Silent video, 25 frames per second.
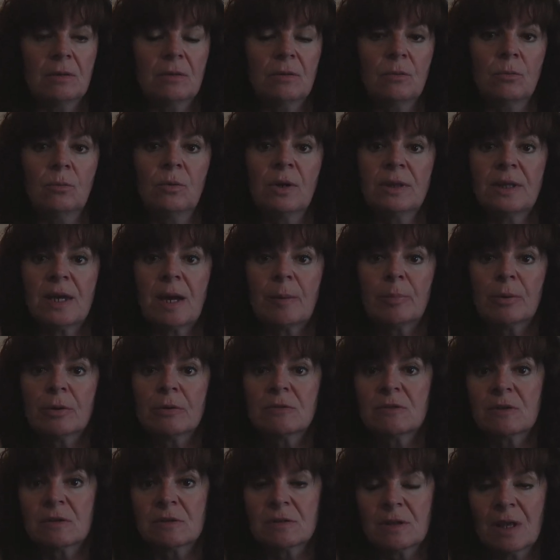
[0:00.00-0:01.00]
what that
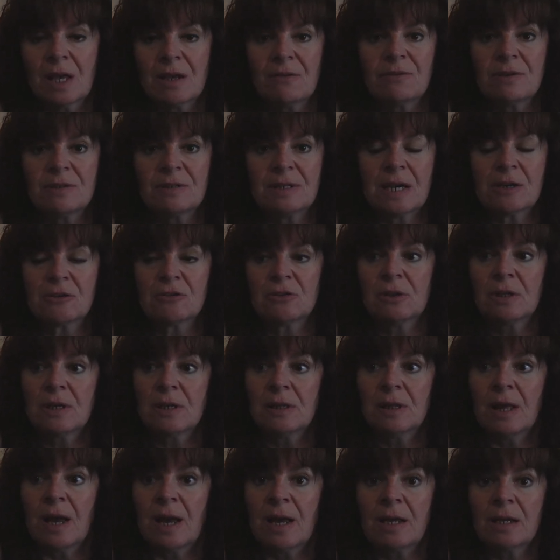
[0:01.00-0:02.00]
person's life is actually
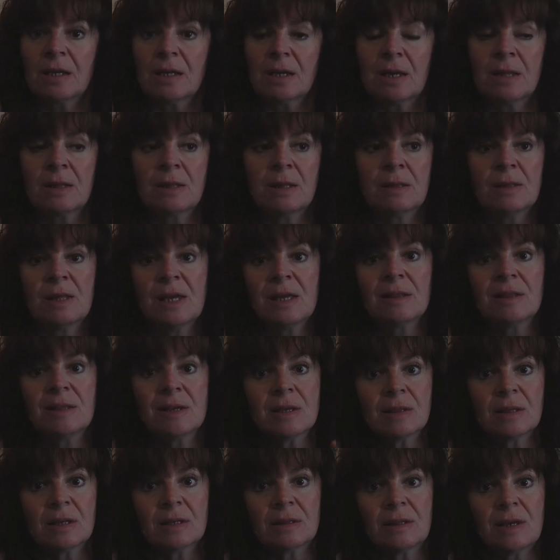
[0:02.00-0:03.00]
like, and then they
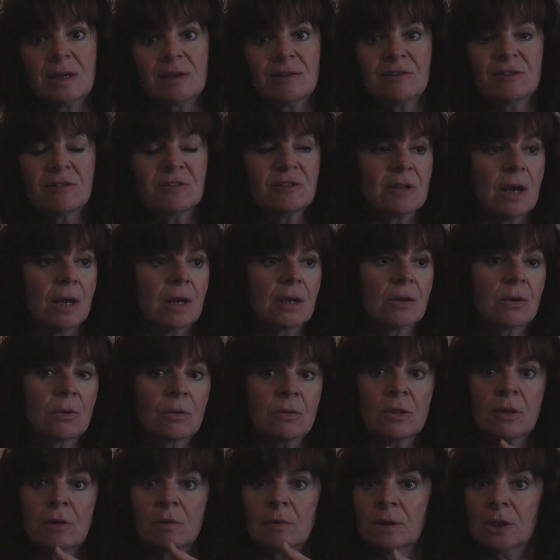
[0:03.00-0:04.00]
think that they suck
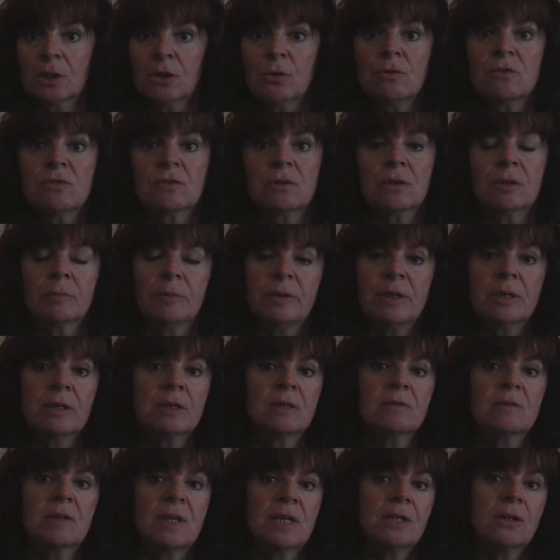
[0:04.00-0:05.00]
or they're a loser
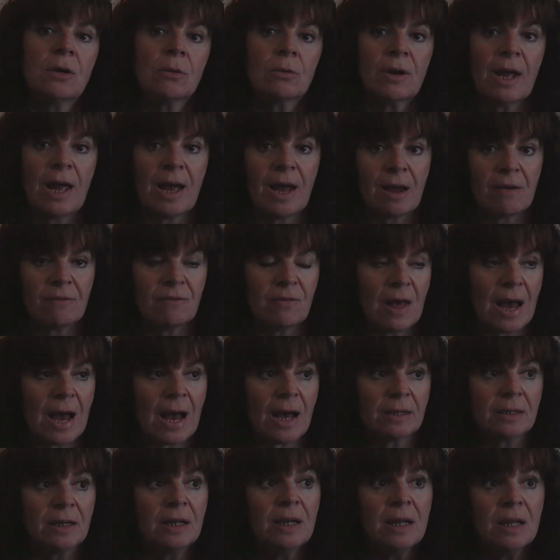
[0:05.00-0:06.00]
because they don't have
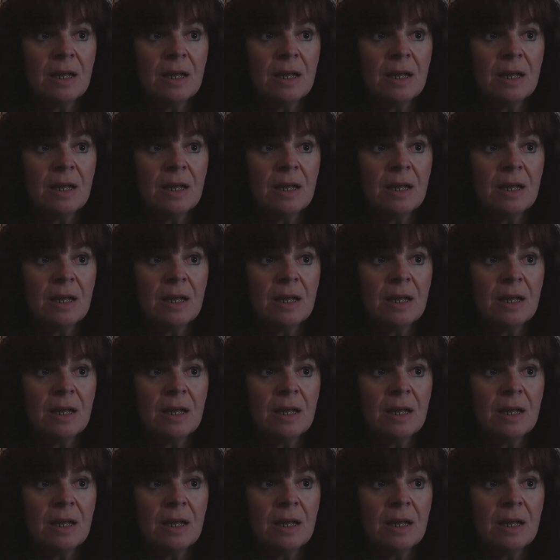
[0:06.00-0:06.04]
that.